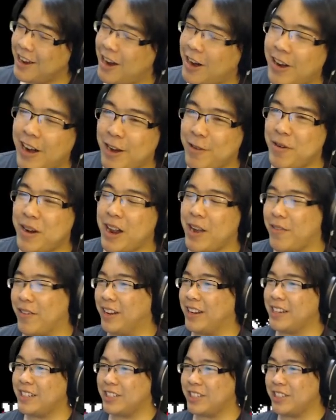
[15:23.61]
Alright,
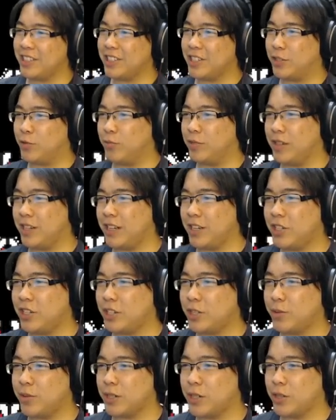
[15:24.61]
whatever. Let's just, let's
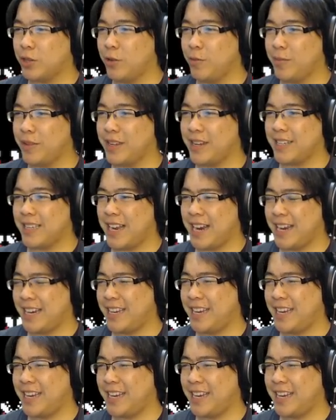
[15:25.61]
just resume this, I